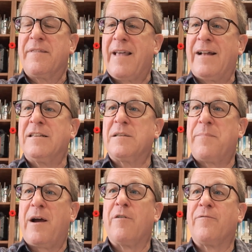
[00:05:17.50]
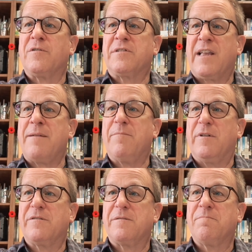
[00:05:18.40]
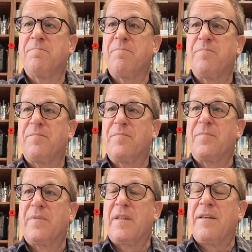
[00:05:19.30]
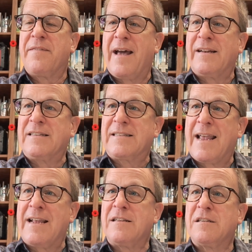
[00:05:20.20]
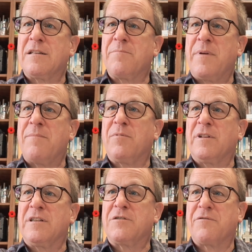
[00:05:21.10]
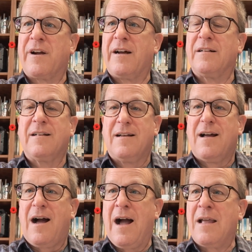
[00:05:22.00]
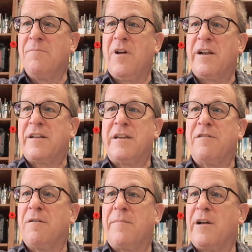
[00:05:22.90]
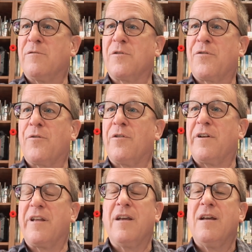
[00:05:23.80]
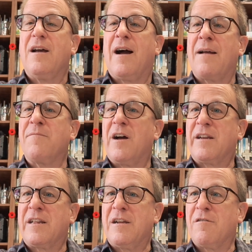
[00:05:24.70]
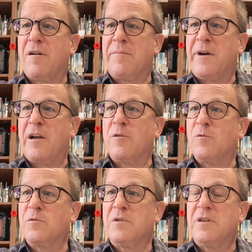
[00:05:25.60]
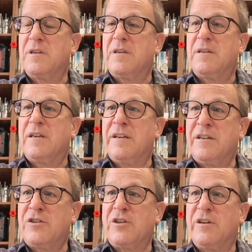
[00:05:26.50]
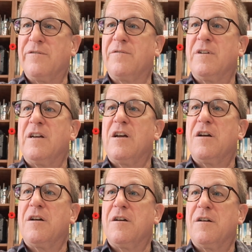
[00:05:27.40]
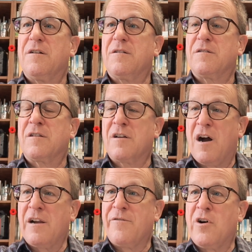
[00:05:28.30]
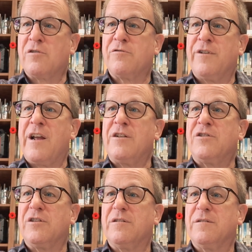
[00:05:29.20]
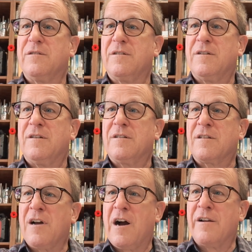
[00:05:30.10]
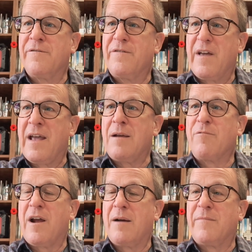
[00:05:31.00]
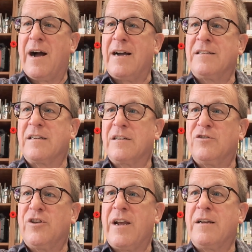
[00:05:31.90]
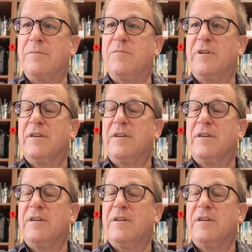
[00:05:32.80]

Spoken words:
that is a powerful statement. That is saying to the people of Israel, I am not here on my own authority. I'm not here on my own initiative. The God of all creation, the God of Abraham, Isaac, and Jacob,